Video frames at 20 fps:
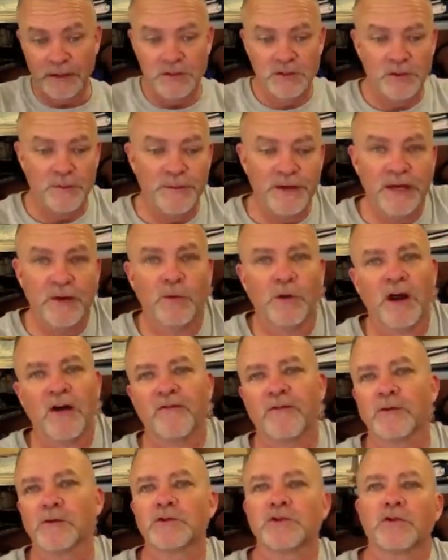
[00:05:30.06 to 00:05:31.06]
to me, when I
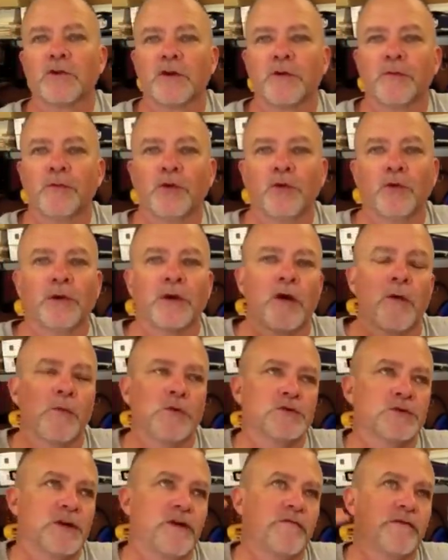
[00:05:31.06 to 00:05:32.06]
first started brewing,
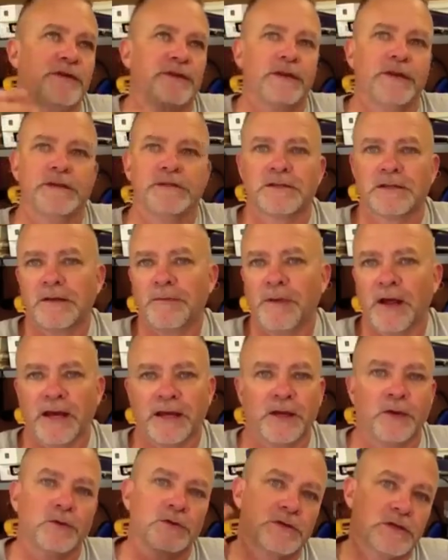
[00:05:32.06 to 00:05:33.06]
almost everything seemed
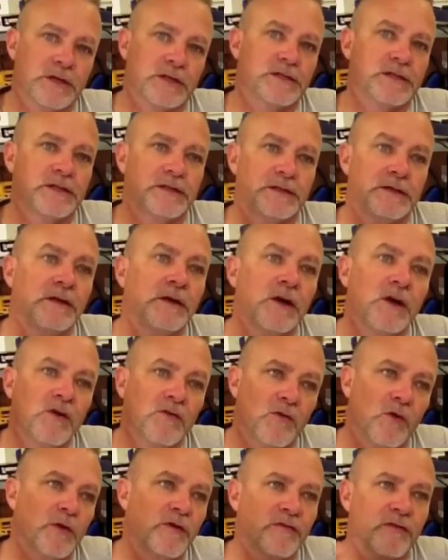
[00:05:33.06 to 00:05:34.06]
like it was 60,
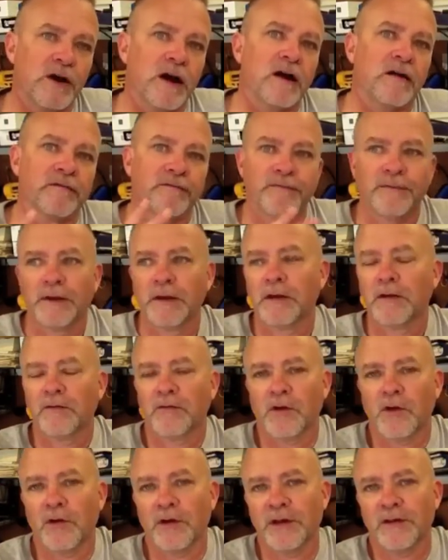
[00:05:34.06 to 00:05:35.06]
45,
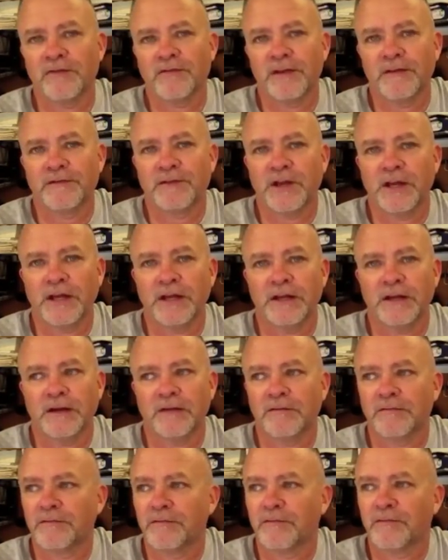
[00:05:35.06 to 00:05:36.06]
30, 15,
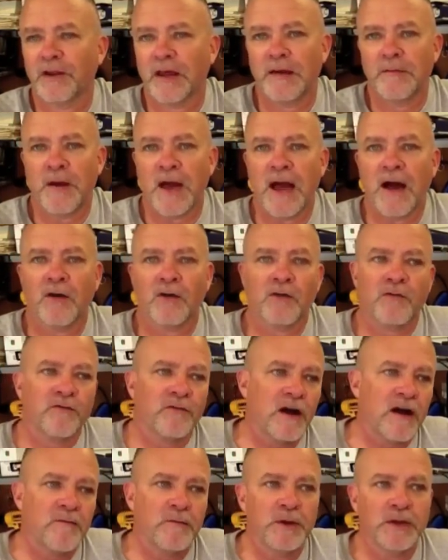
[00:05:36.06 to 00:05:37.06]
and flame out, or
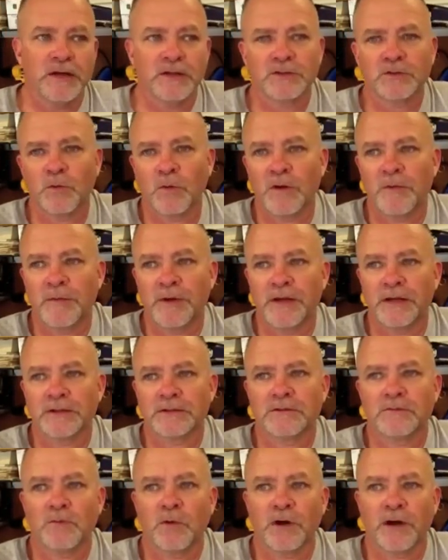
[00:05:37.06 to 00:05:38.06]
5 minutes, 1 minute,
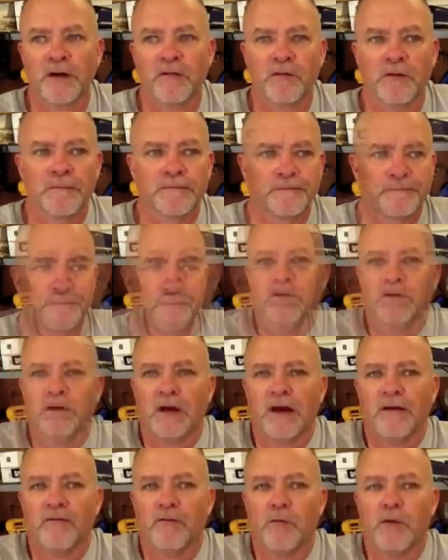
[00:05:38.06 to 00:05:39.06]
whatever.
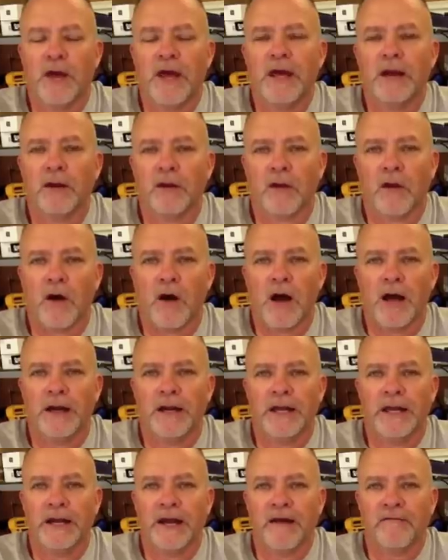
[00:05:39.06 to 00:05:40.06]
I've read a lot,
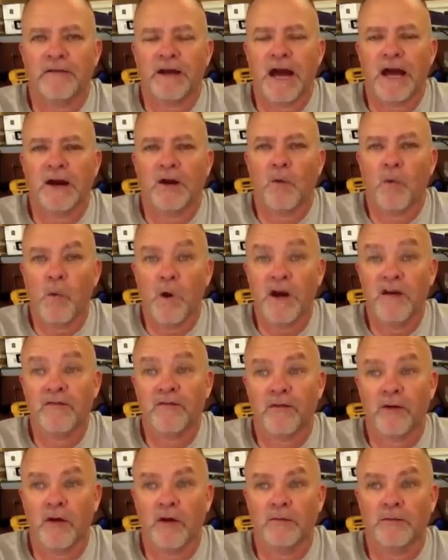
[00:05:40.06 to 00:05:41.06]
and I've gotten away
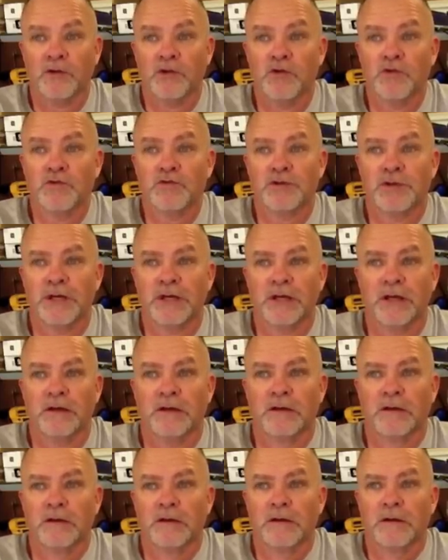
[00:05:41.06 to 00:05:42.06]
from using